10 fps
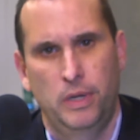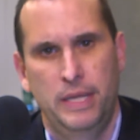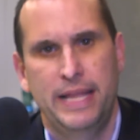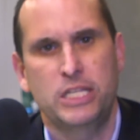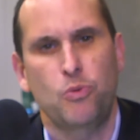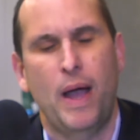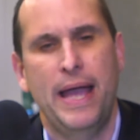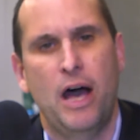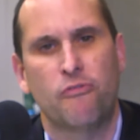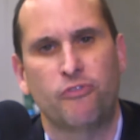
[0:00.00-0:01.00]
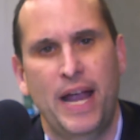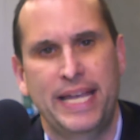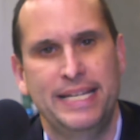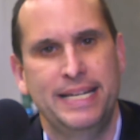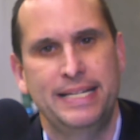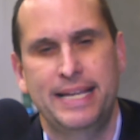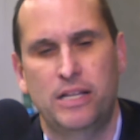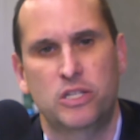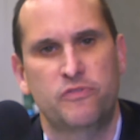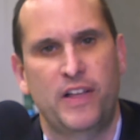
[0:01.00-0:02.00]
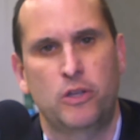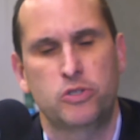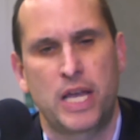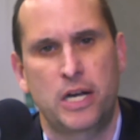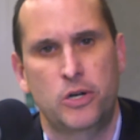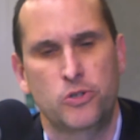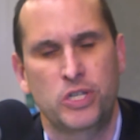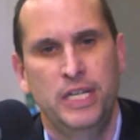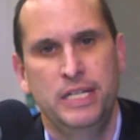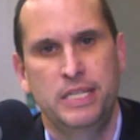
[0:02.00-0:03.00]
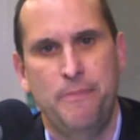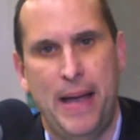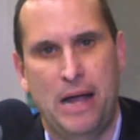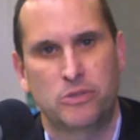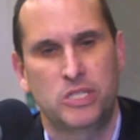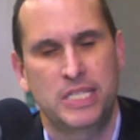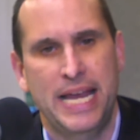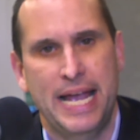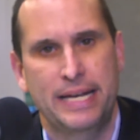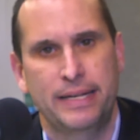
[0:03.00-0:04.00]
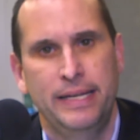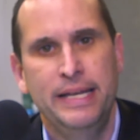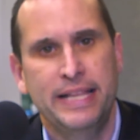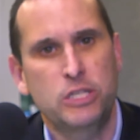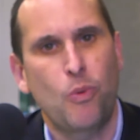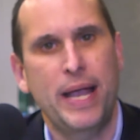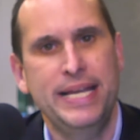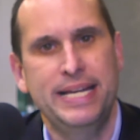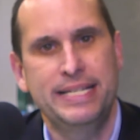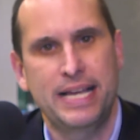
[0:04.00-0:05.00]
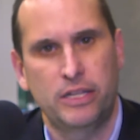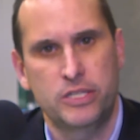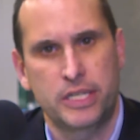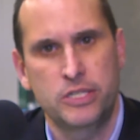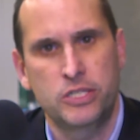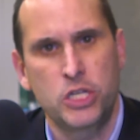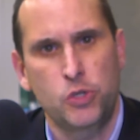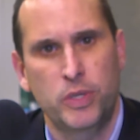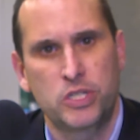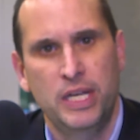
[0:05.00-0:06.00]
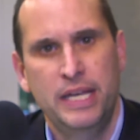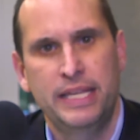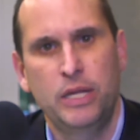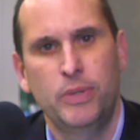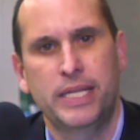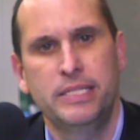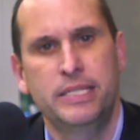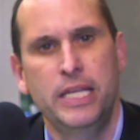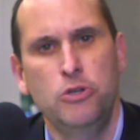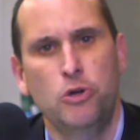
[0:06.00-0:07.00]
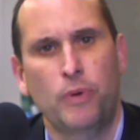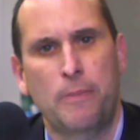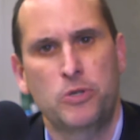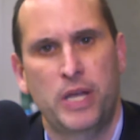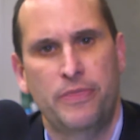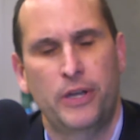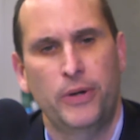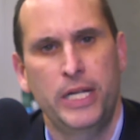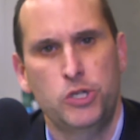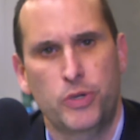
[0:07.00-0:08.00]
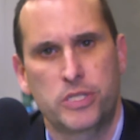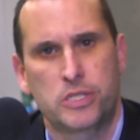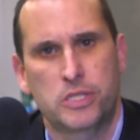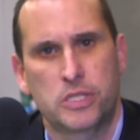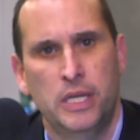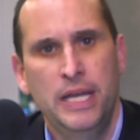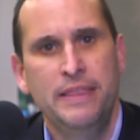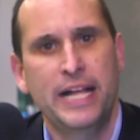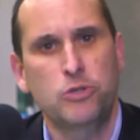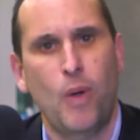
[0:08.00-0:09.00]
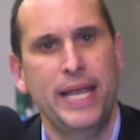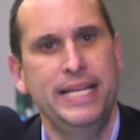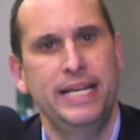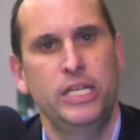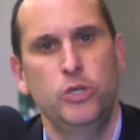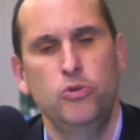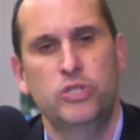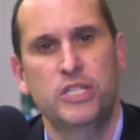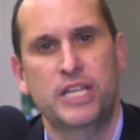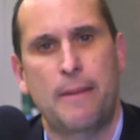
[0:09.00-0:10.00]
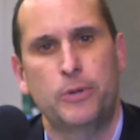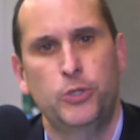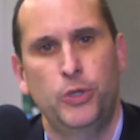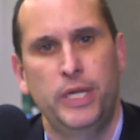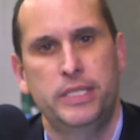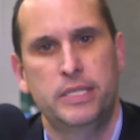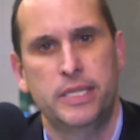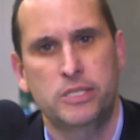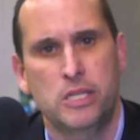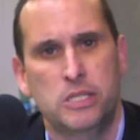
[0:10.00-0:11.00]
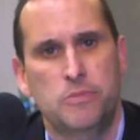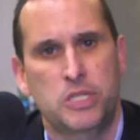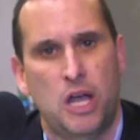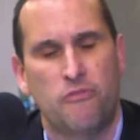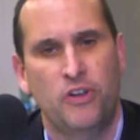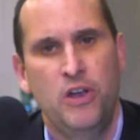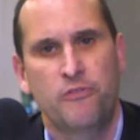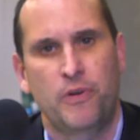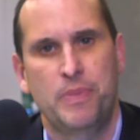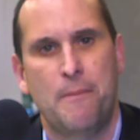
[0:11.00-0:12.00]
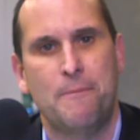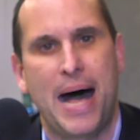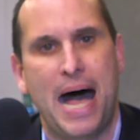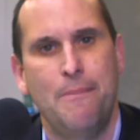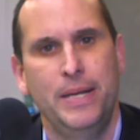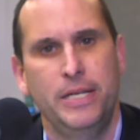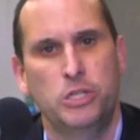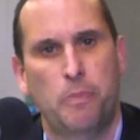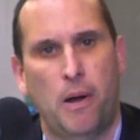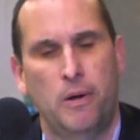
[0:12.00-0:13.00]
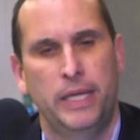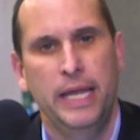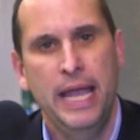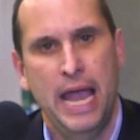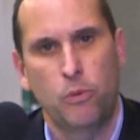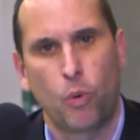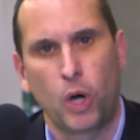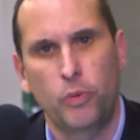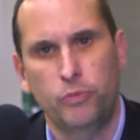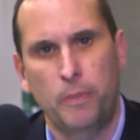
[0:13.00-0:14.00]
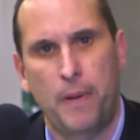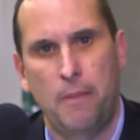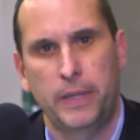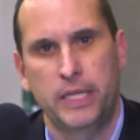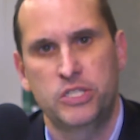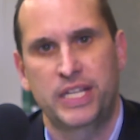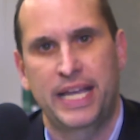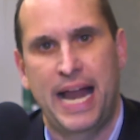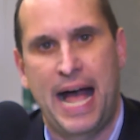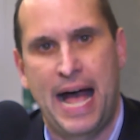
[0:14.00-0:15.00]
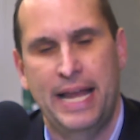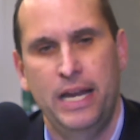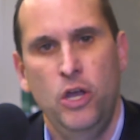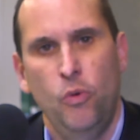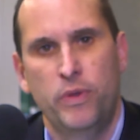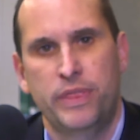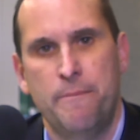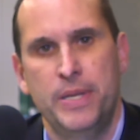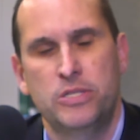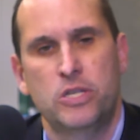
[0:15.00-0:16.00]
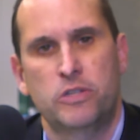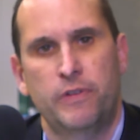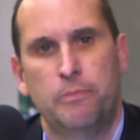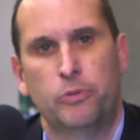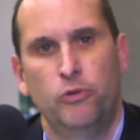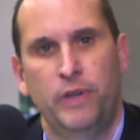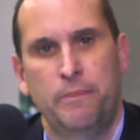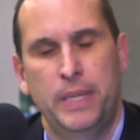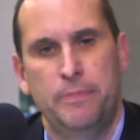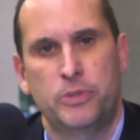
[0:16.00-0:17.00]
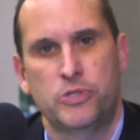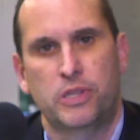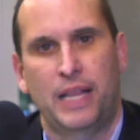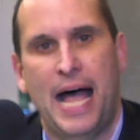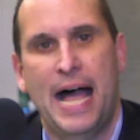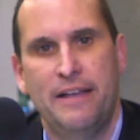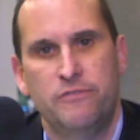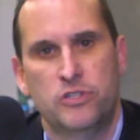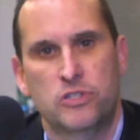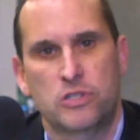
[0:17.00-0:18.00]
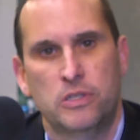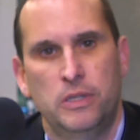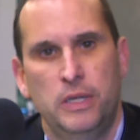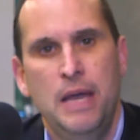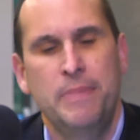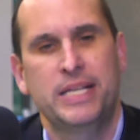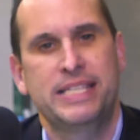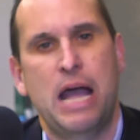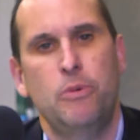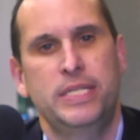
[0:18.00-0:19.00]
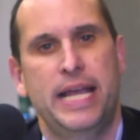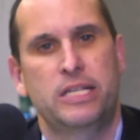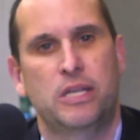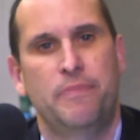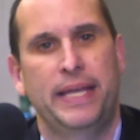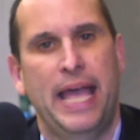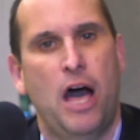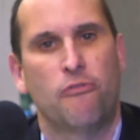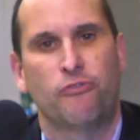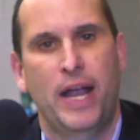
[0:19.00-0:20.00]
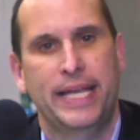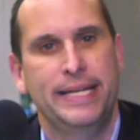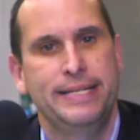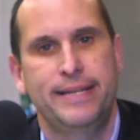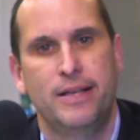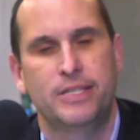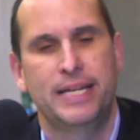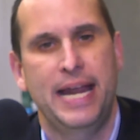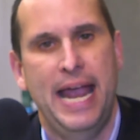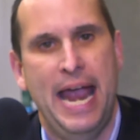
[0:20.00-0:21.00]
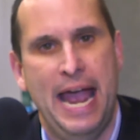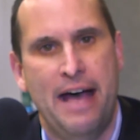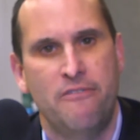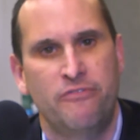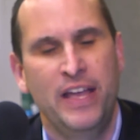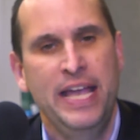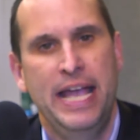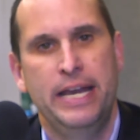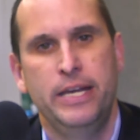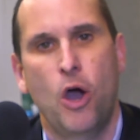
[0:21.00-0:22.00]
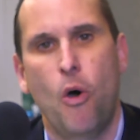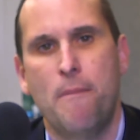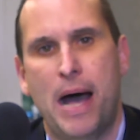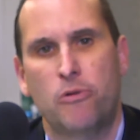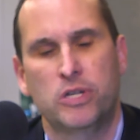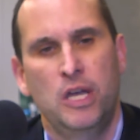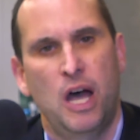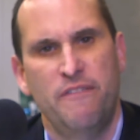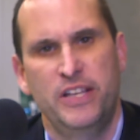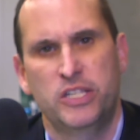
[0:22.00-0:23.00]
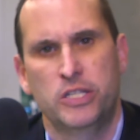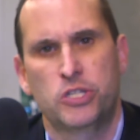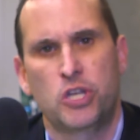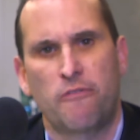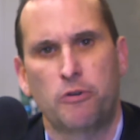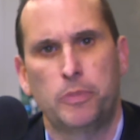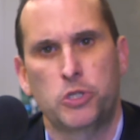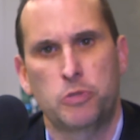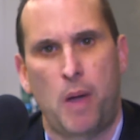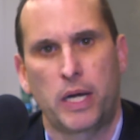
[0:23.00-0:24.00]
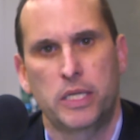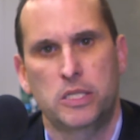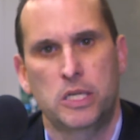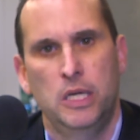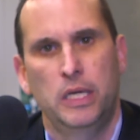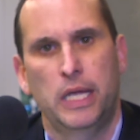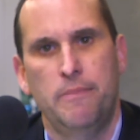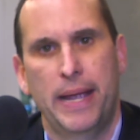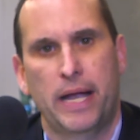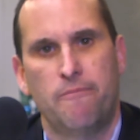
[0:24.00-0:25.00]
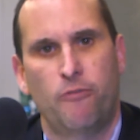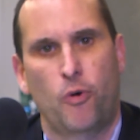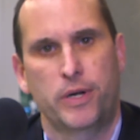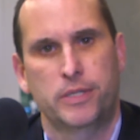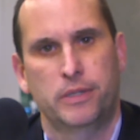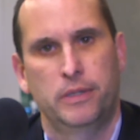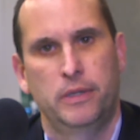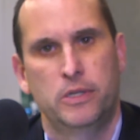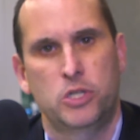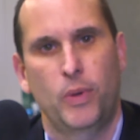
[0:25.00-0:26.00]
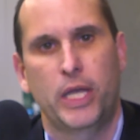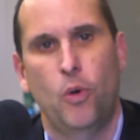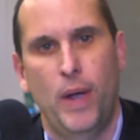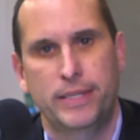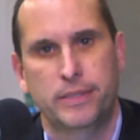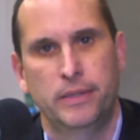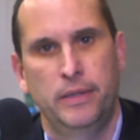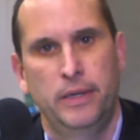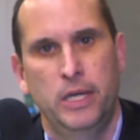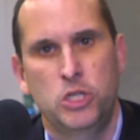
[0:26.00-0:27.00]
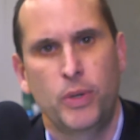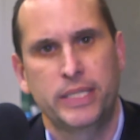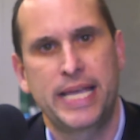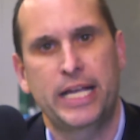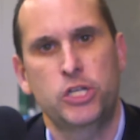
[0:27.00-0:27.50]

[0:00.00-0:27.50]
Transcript: That's why Al Franken didn't tell his fellow senators to pound sand. That's why he didn't tell his constituents that he would continue to represent their interests. That's why he didn't use this opportunity to distance himself from the mob in his party and work with Republicans to get on with the business of improving people's lives. Because that would take something Al Franken doesn't have, and no amount of his insufferable smugness can make up for it. So he quit. So he could take a